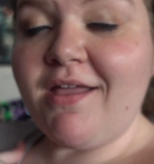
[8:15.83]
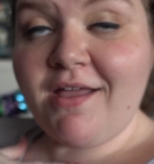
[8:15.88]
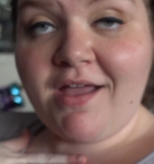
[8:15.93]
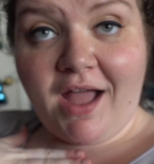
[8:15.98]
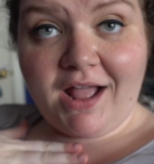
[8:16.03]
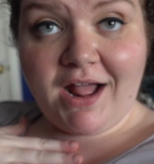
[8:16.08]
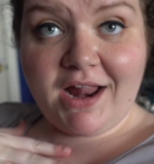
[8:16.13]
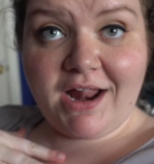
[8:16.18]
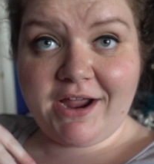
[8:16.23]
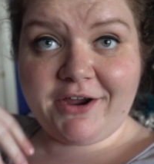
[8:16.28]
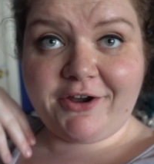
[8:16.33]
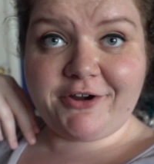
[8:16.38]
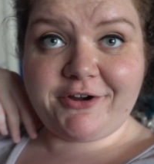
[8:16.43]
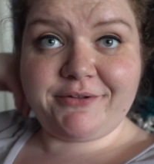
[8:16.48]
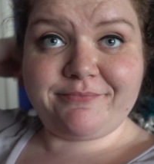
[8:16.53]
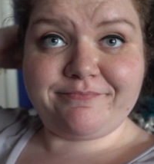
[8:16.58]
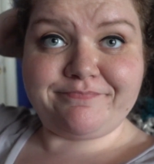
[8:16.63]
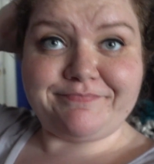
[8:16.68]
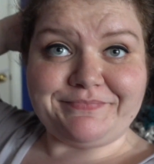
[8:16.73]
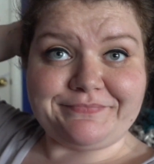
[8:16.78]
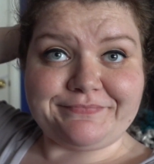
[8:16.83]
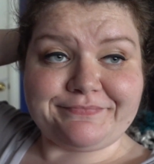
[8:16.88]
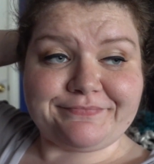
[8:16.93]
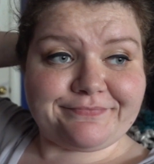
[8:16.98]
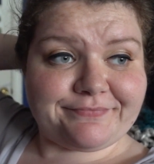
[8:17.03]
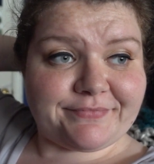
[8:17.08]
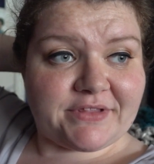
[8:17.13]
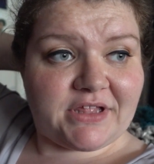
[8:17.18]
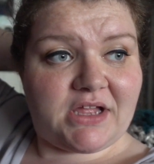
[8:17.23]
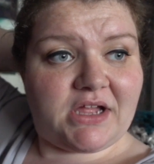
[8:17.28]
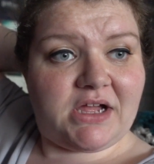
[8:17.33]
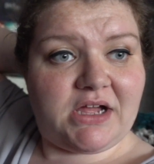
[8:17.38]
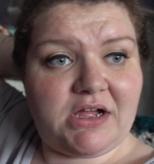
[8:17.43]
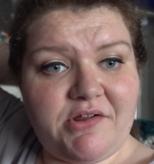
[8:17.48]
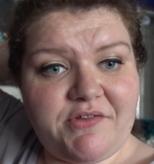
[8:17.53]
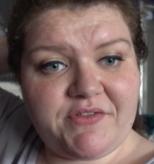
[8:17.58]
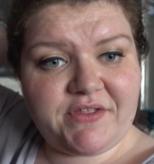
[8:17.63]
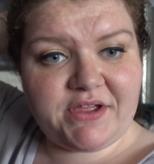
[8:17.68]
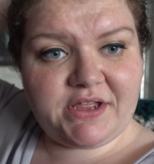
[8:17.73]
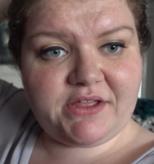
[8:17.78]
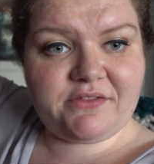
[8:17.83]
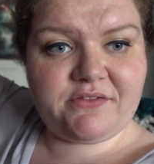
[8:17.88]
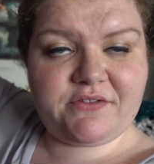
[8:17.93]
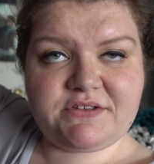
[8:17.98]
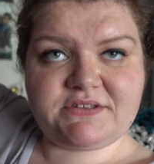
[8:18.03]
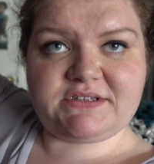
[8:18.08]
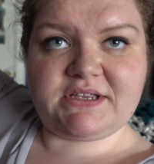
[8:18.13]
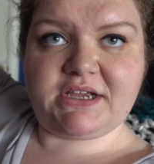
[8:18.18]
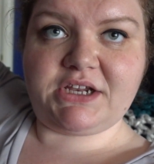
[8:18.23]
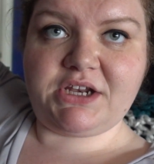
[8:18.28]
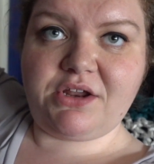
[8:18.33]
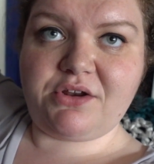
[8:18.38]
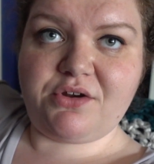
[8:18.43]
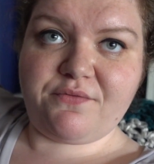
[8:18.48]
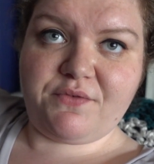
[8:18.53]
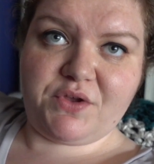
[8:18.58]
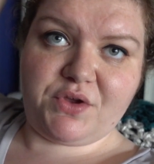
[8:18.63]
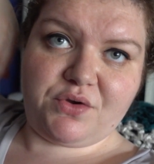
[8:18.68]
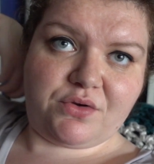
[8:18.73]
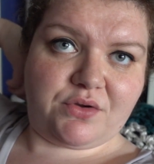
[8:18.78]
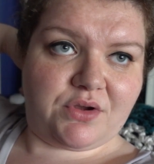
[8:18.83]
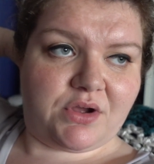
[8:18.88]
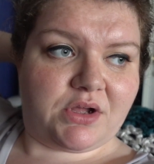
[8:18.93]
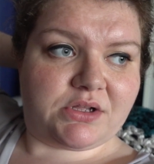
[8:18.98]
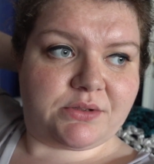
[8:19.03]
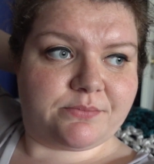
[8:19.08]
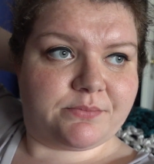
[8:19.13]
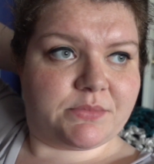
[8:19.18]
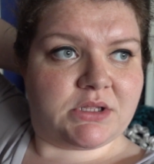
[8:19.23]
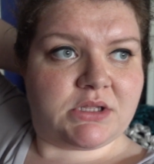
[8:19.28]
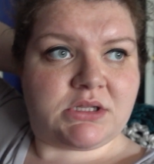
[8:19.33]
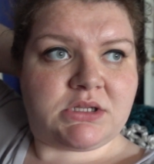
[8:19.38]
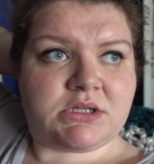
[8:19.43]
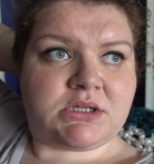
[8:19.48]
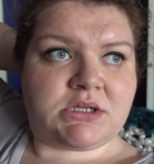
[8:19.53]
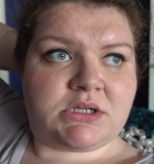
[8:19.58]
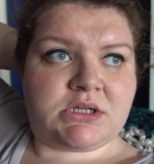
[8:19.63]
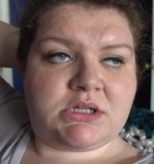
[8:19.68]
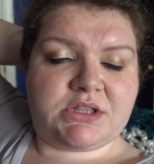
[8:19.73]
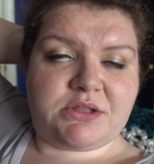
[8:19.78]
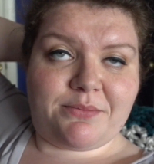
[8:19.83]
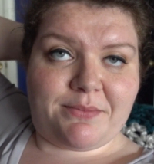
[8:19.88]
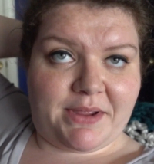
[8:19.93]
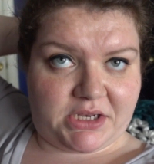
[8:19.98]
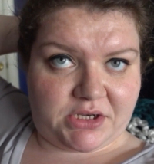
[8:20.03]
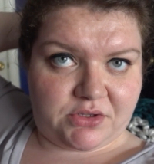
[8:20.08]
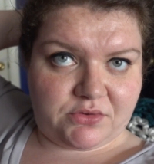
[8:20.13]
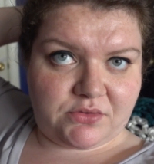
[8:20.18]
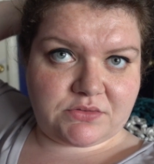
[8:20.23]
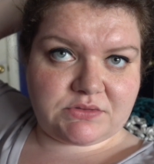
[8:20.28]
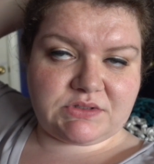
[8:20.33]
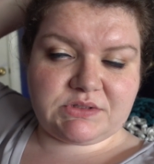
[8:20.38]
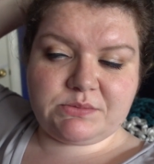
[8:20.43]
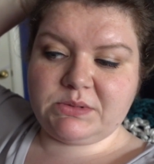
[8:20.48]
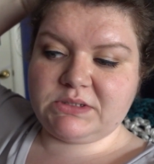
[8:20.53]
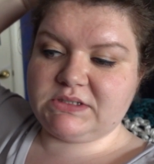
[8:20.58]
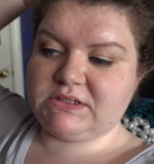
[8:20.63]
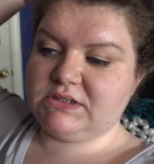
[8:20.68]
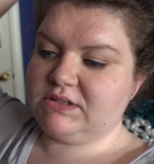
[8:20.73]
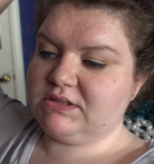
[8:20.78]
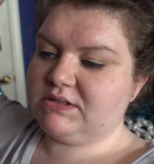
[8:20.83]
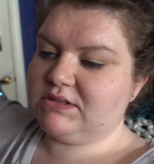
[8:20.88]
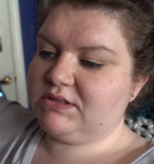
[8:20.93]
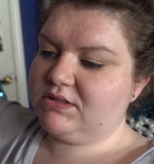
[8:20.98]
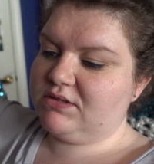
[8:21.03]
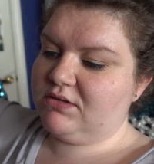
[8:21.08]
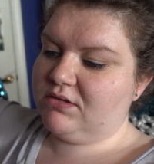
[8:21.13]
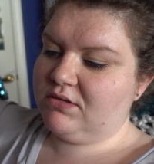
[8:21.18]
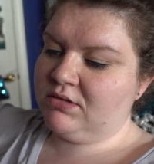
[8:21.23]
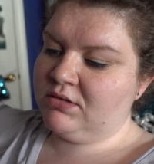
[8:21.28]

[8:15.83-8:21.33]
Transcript: I got hired. The second interview, the man who owns the business